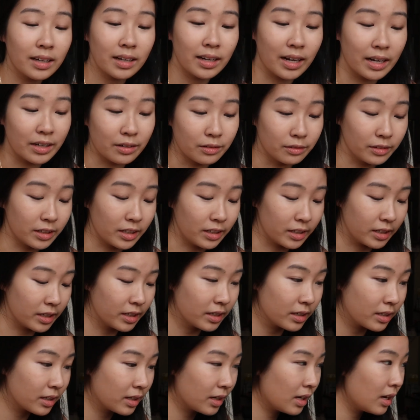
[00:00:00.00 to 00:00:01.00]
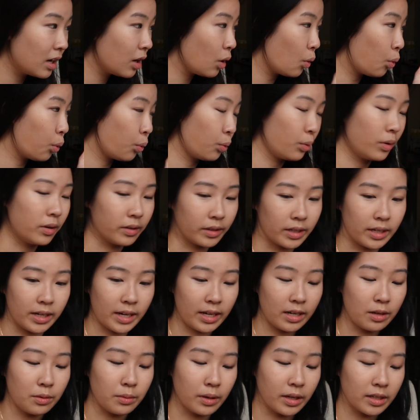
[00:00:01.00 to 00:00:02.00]
I don't need it. Okay,
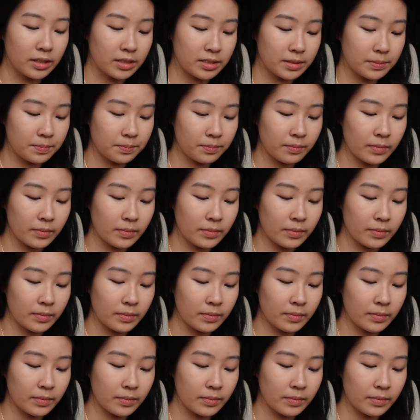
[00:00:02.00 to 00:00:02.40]
anyways,